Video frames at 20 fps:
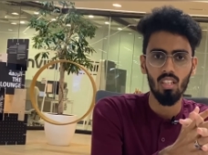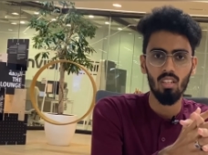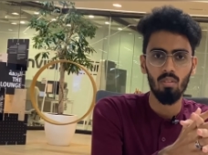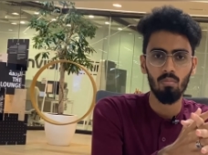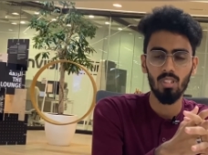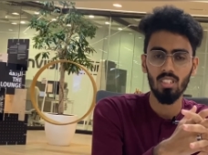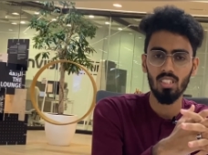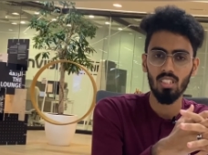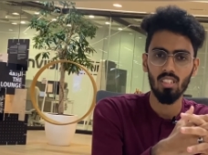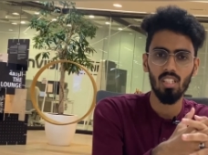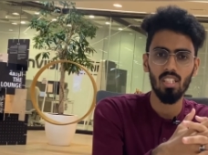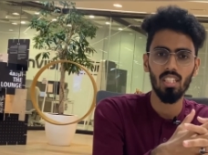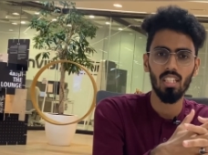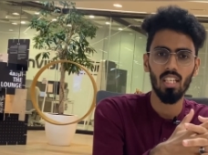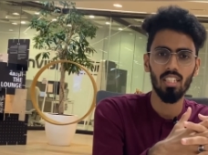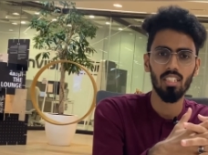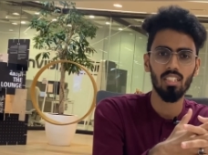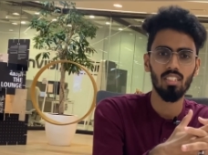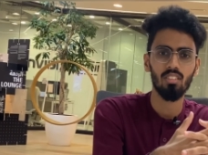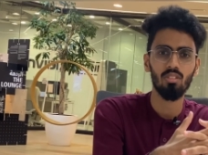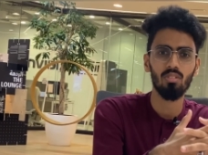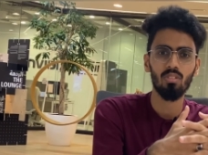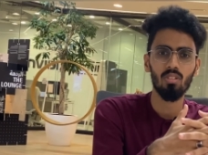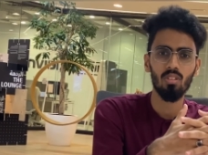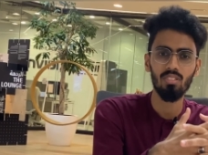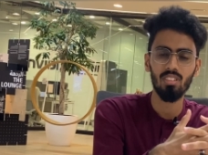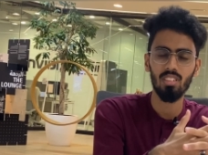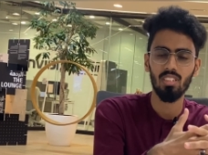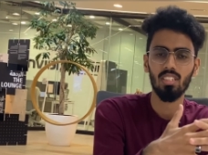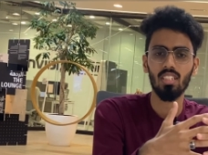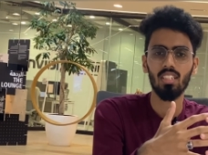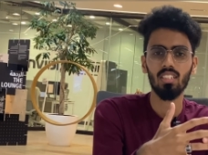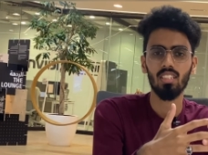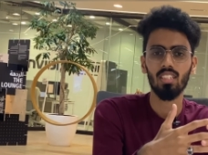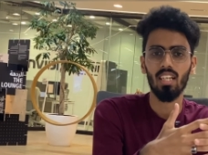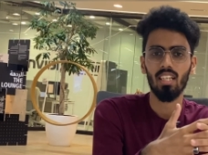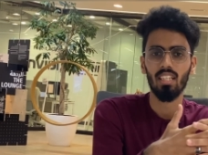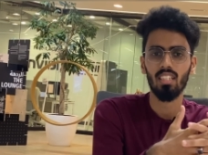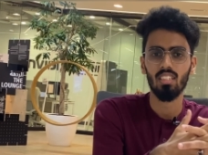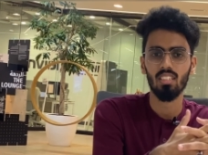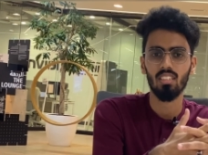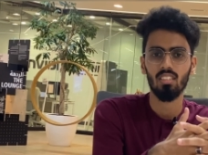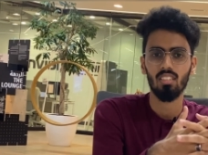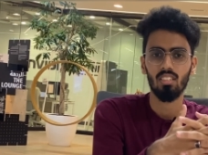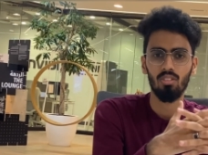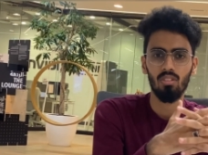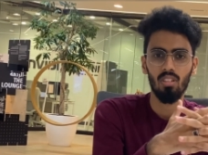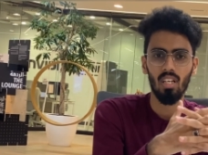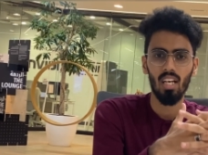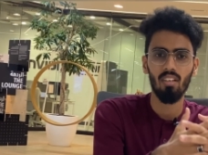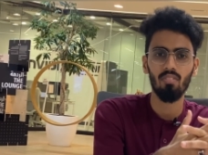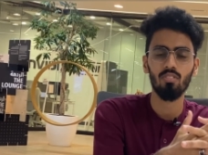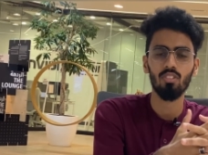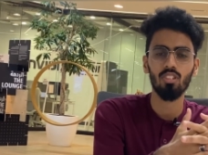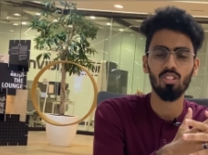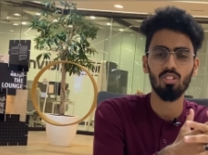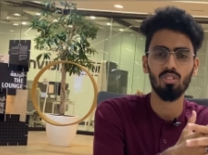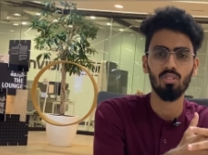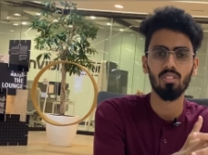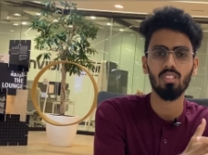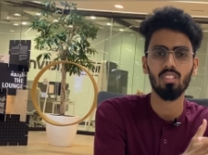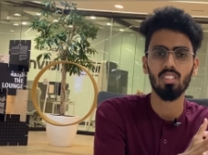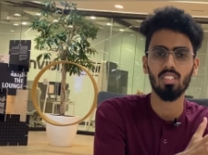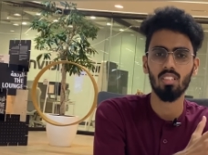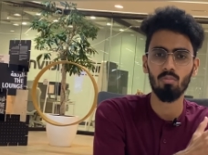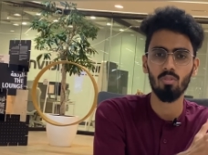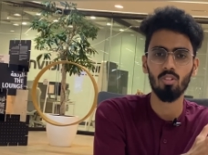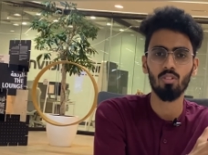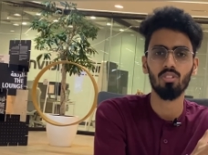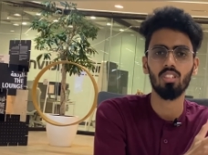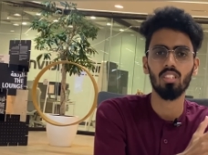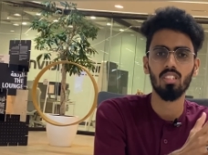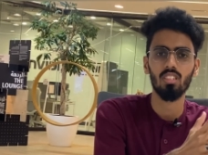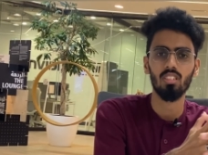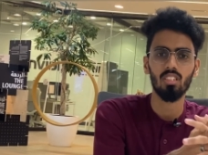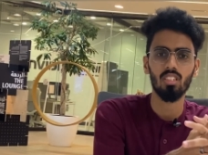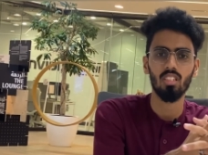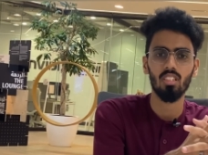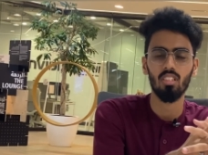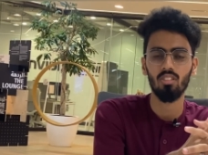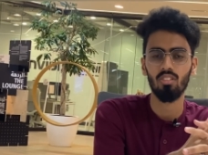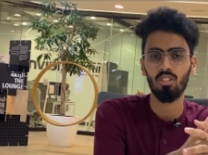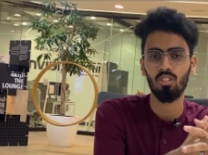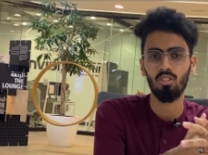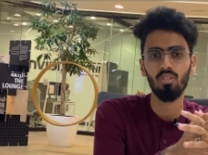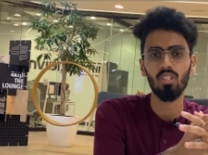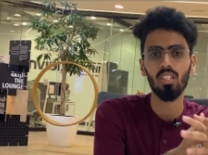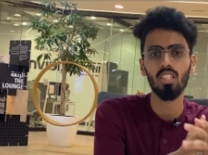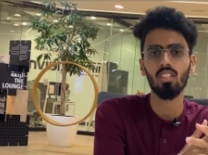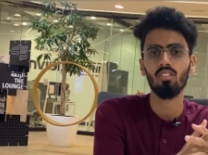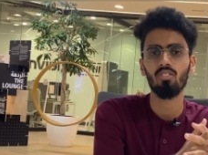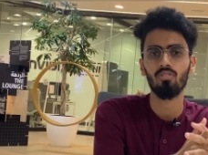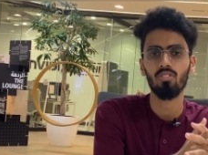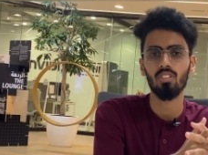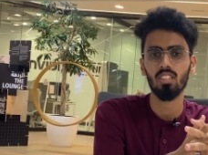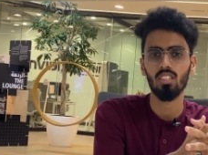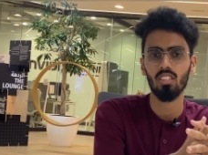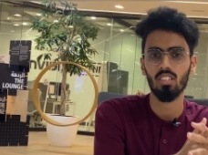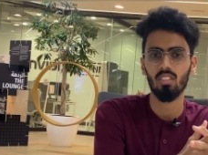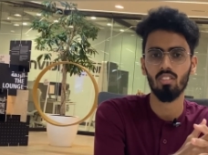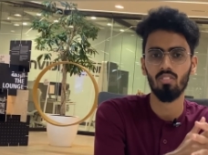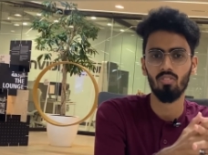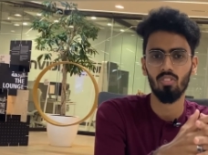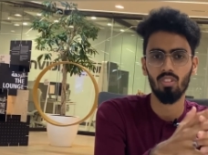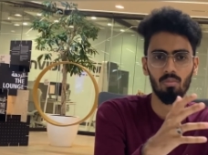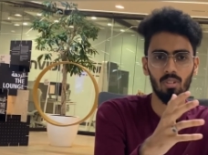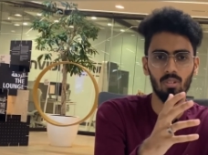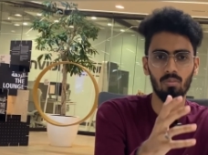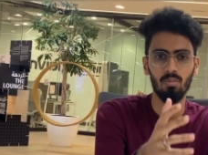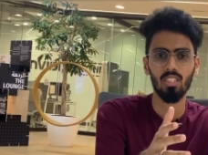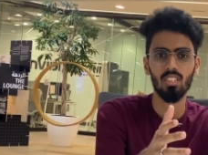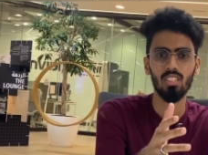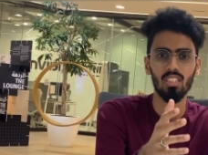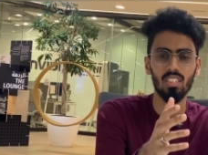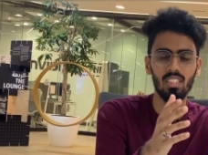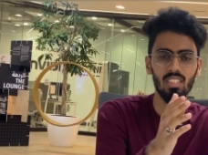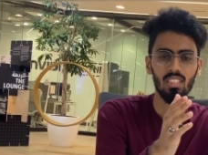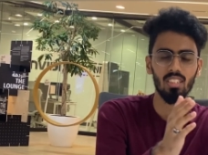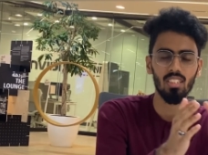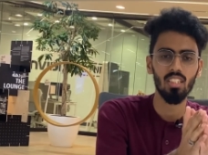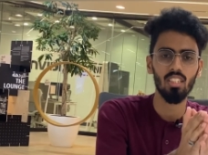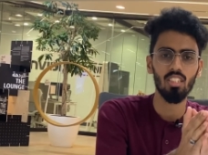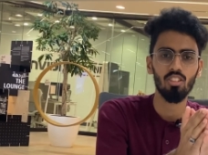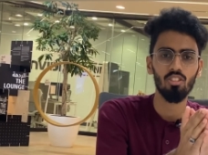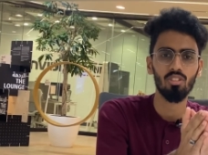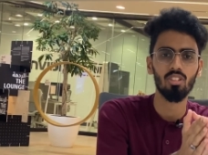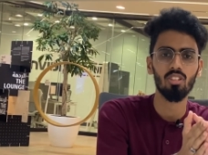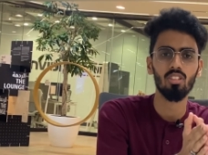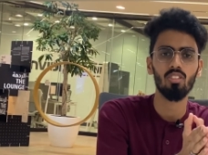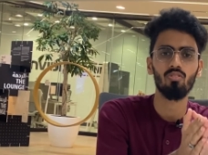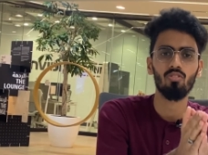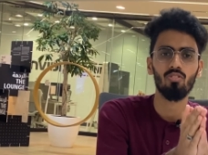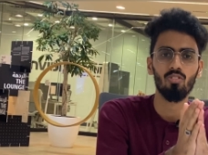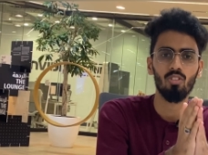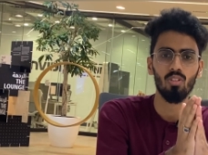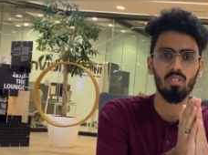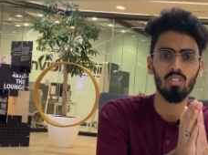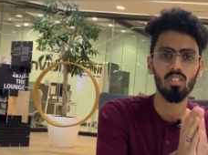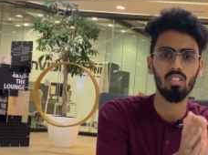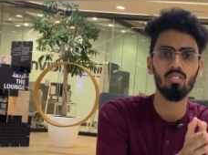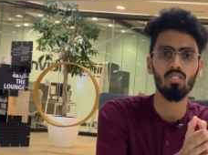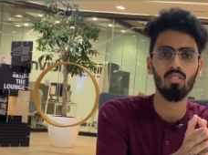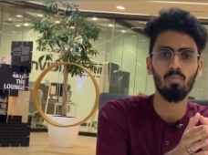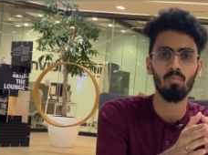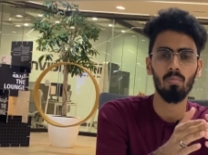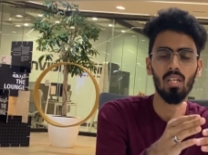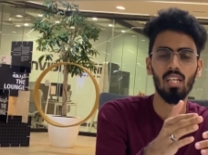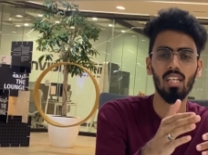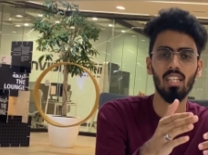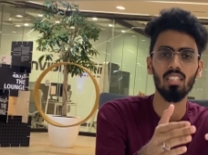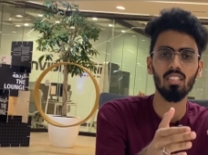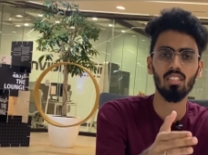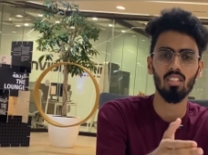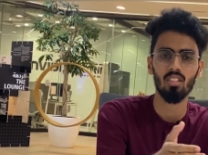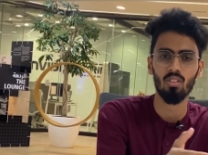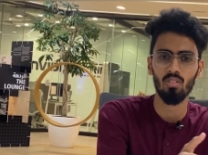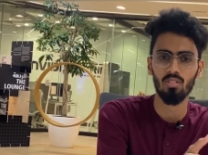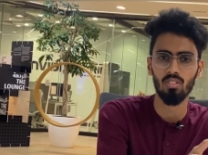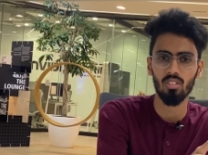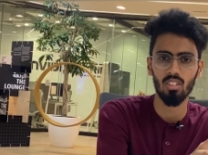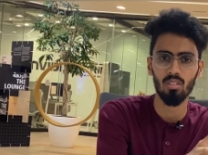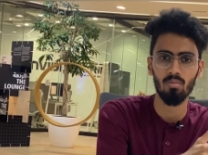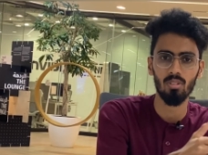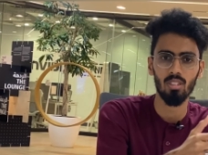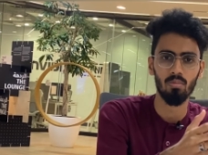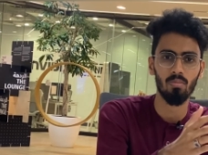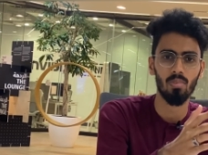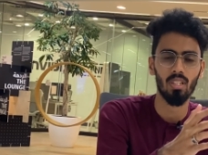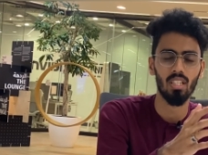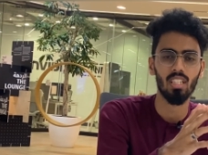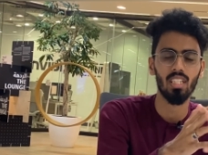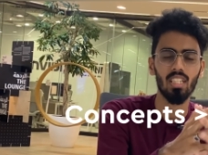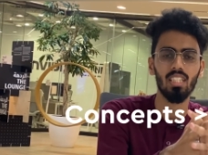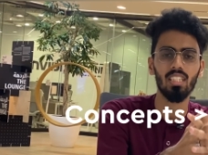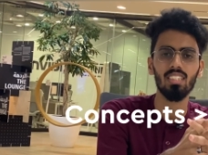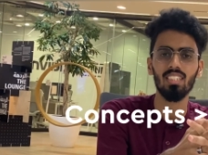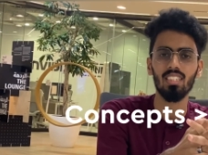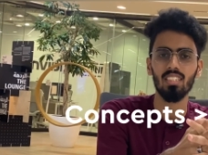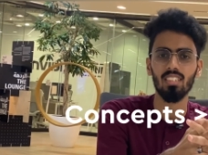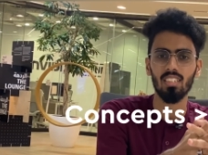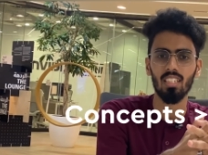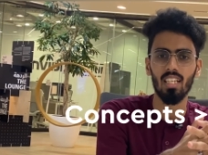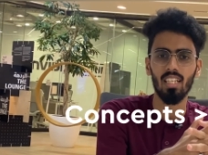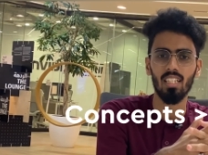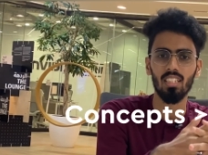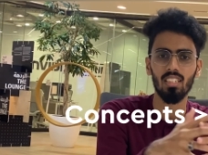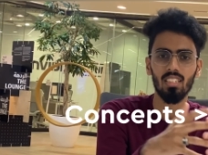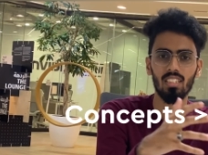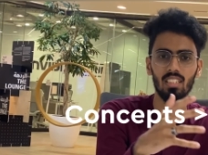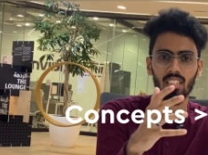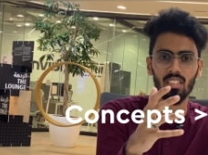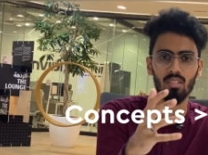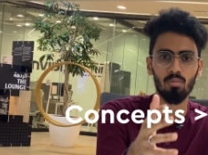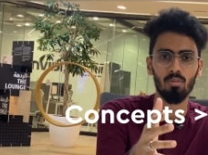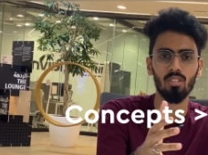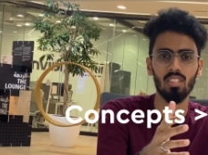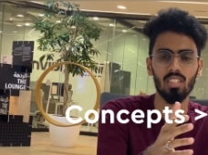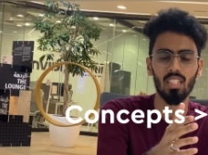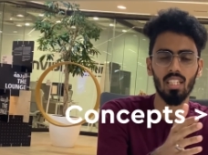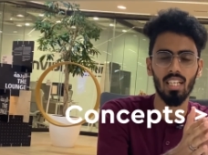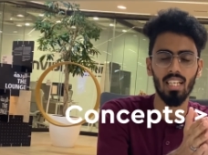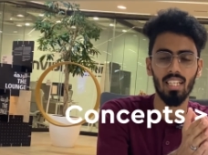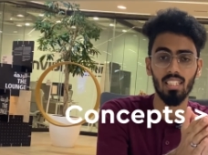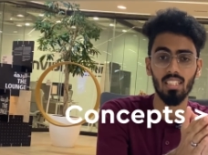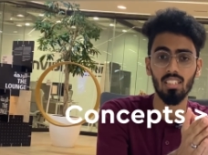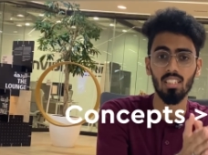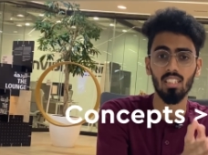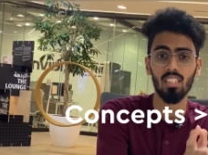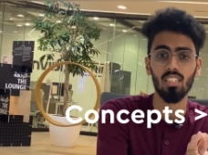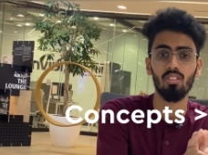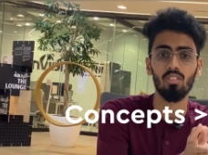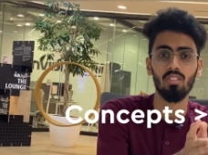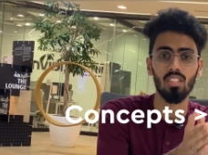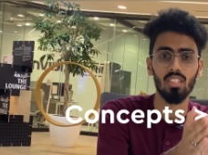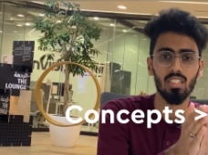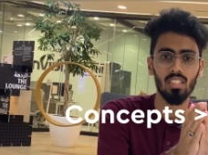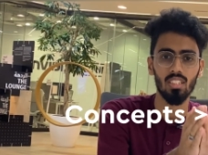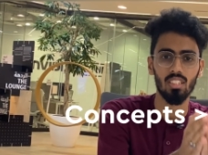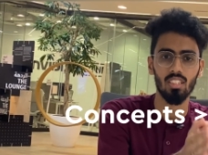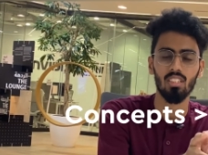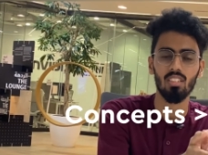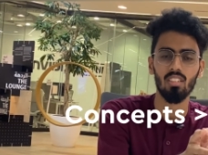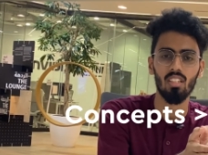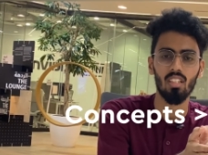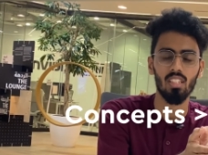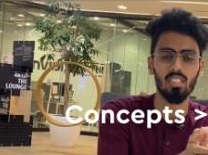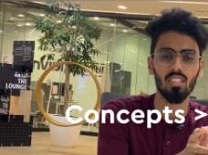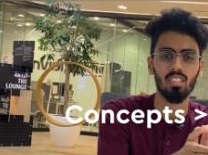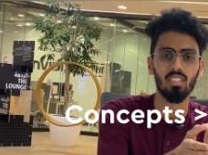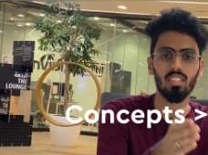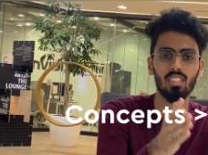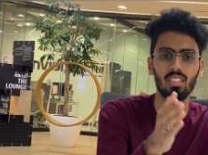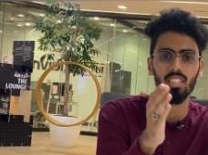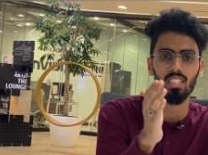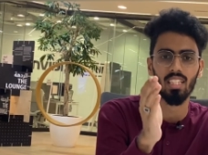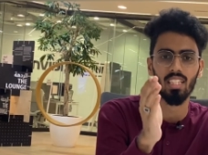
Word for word: Personally, I do not think that you have to join some coaching institute during your first year of MBBS. Instead, you should focus on building the concepts by reading the standard textbooks and attending your dissection classes in